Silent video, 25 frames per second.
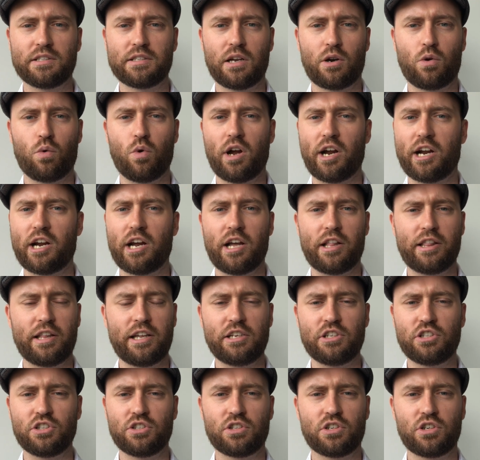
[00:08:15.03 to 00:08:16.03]
Like, why can't they
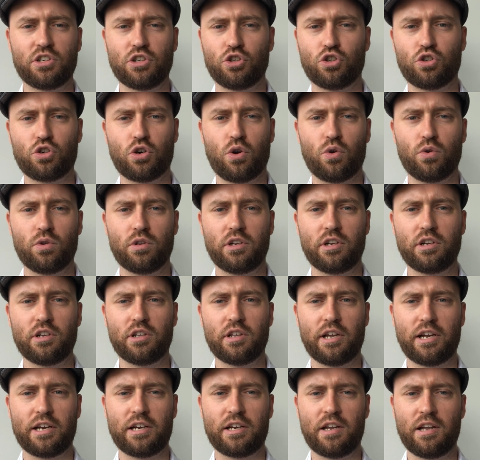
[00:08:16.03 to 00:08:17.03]
just control it?
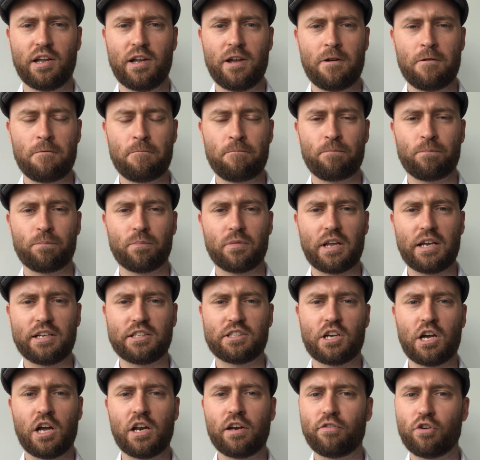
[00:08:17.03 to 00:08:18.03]
Like, it's
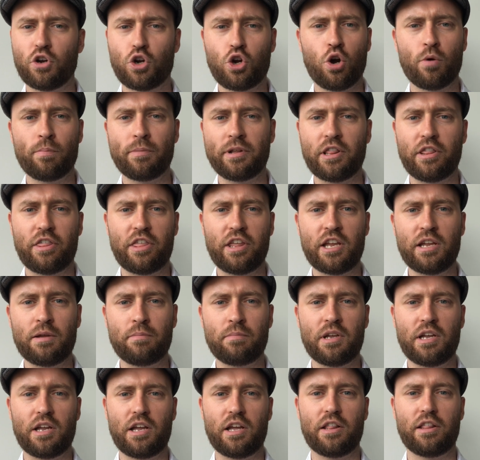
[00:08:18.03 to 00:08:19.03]
kind of a common theme
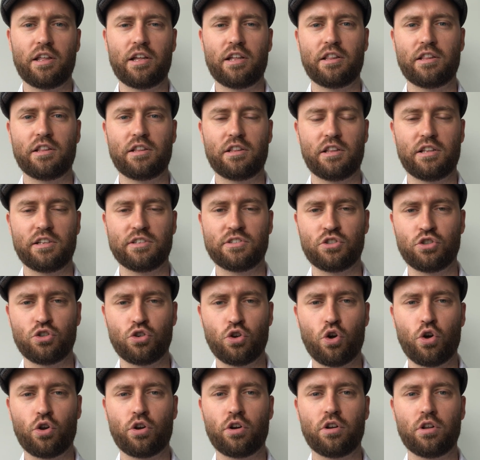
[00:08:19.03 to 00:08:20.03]
here that there's
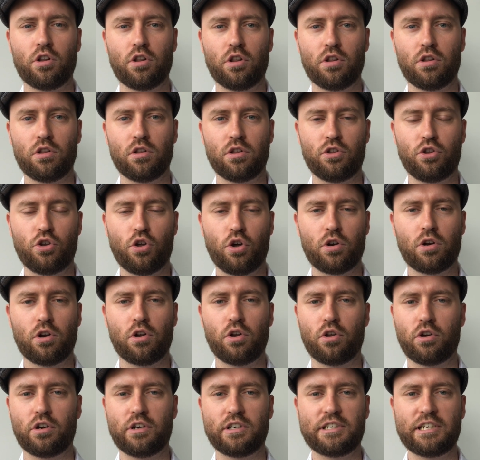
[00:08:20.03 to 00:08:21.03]
not a
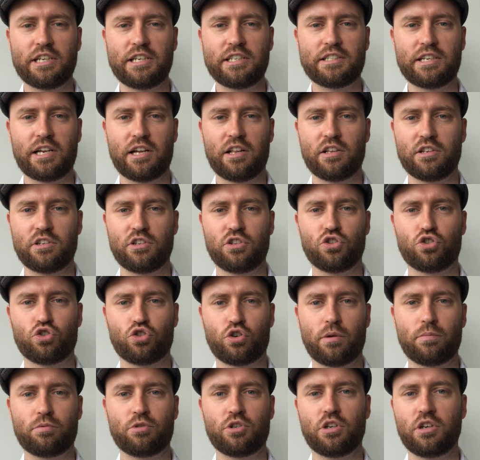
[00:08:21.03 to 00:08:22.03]
lot of detail and
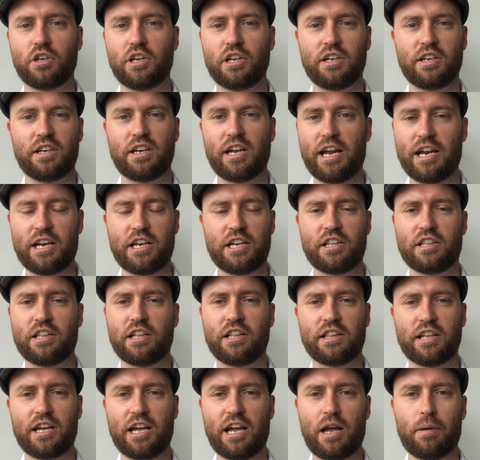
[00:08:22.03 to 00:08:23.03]
description in
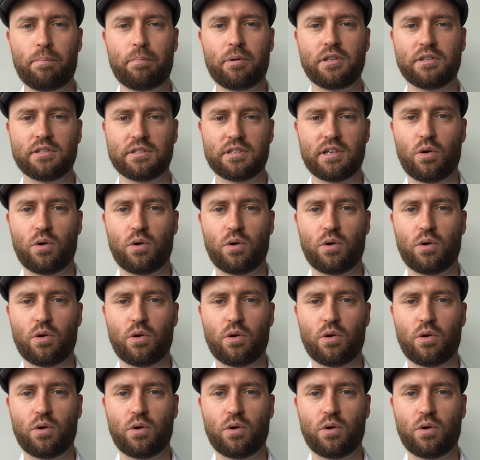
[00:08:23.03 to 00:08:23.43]
anything that happens.